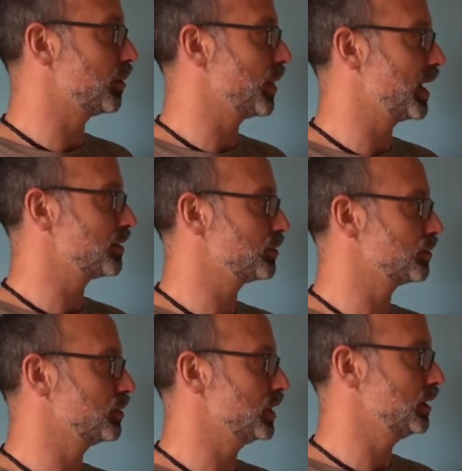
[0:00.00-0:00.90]
a past
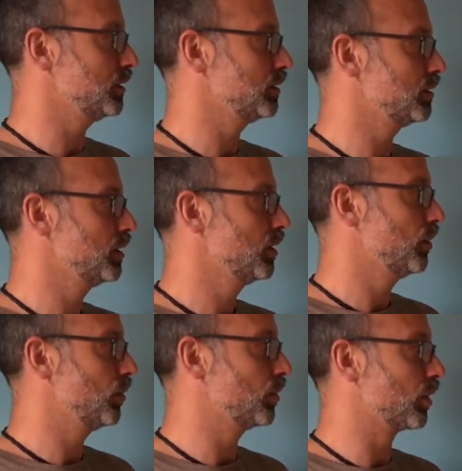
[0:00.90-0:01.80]
routine
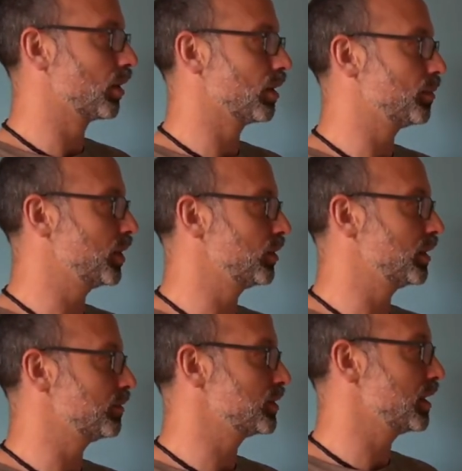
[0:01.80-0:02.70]
or a
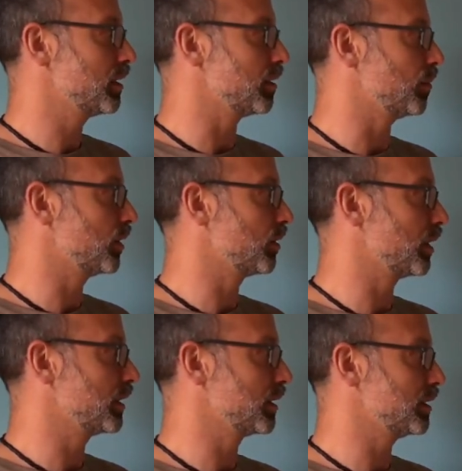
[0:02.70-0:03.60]
period of time. All
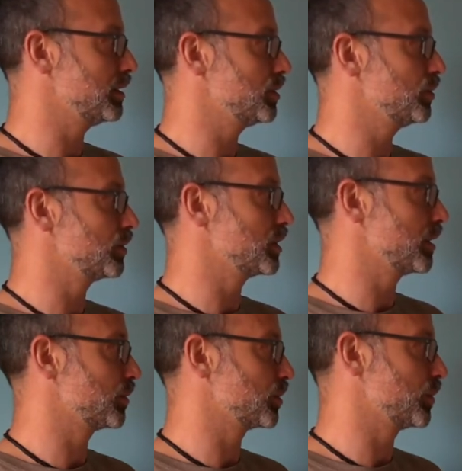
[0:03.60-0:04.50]
right, like these two
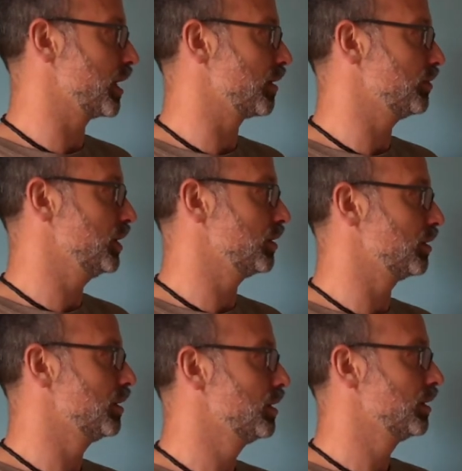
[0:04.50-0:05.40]
examples we have
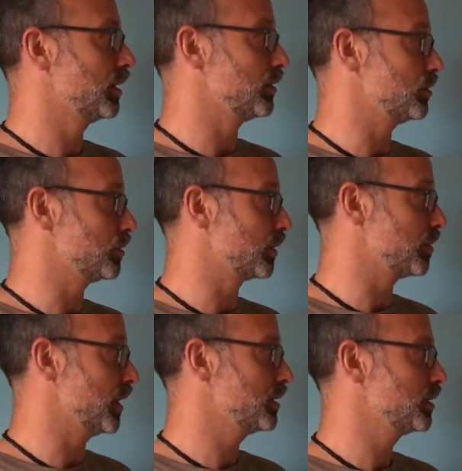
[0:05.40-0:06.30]
here. I used to play
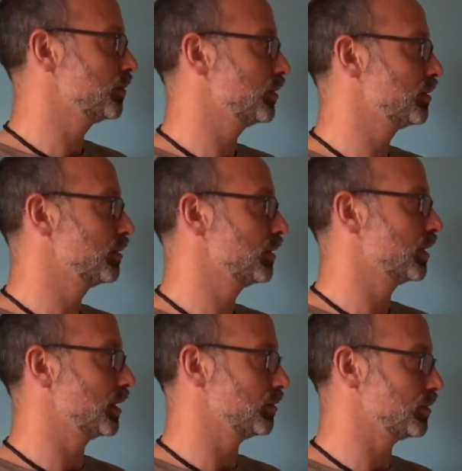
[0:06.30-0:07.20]
basketball.
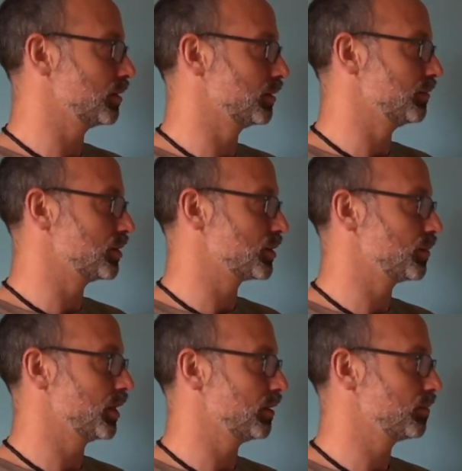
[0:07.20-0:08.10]
I used to live in
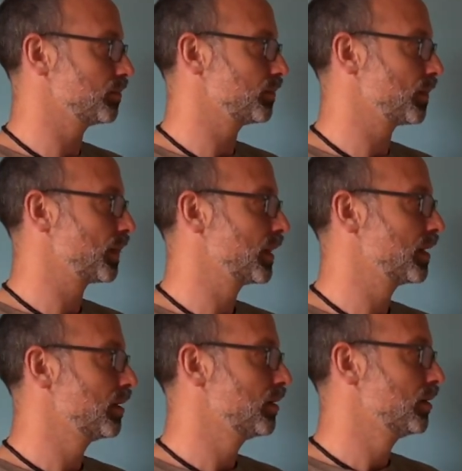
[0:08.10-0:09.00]
Spain.
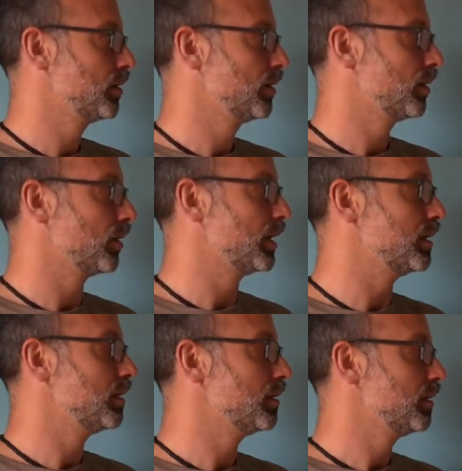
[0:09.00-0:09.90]
All
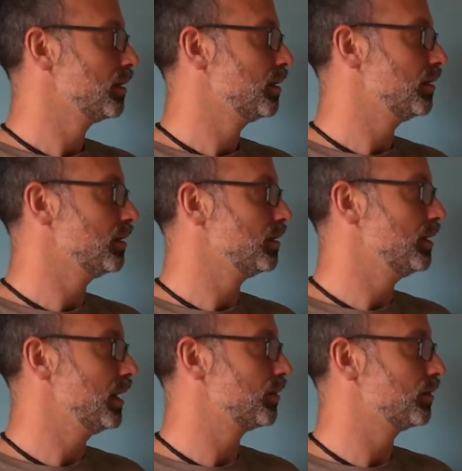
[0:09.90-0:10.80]
right,
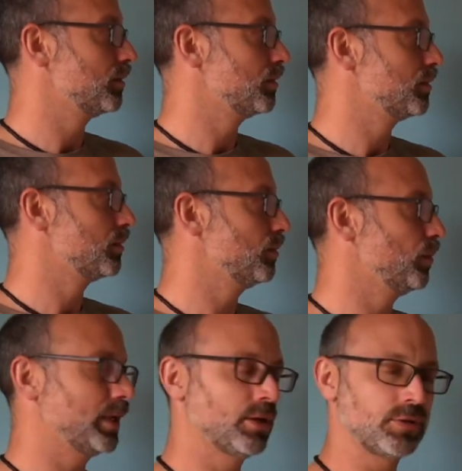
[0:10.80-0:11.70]
now
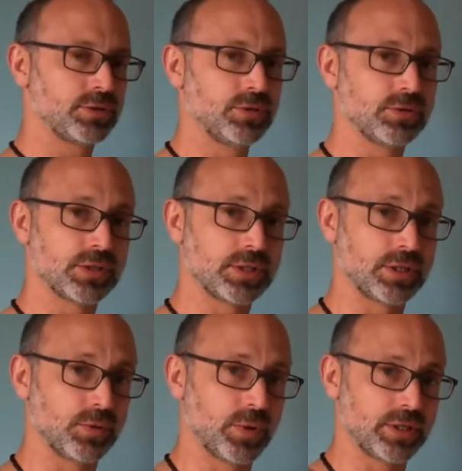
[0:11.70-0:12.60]
we can also use this
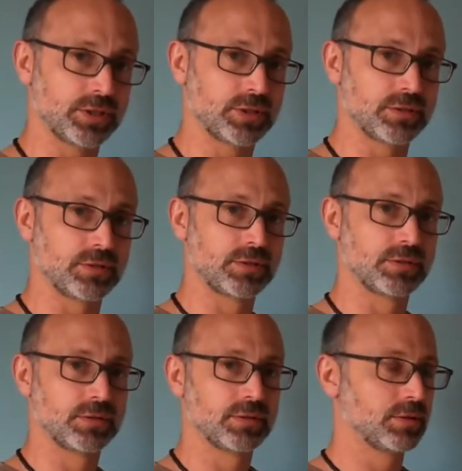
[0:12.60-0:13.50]
in questions.
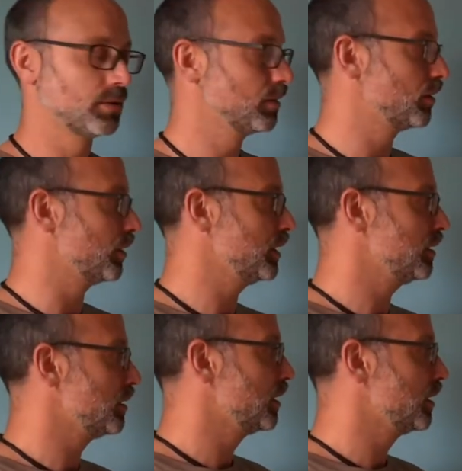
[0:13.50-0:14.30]
All right,